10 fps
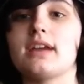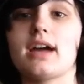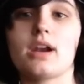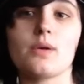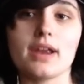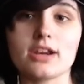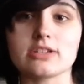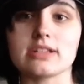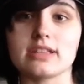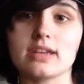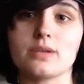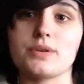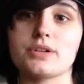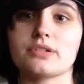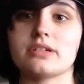I don't actually like
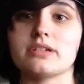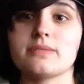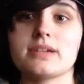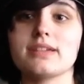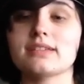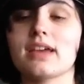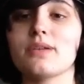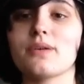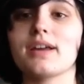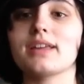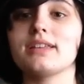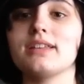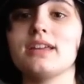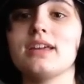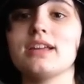questions because I know I can
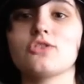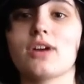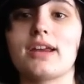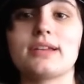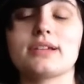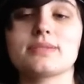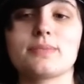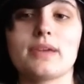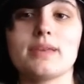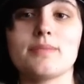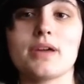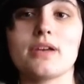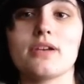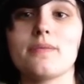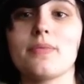try to explain it better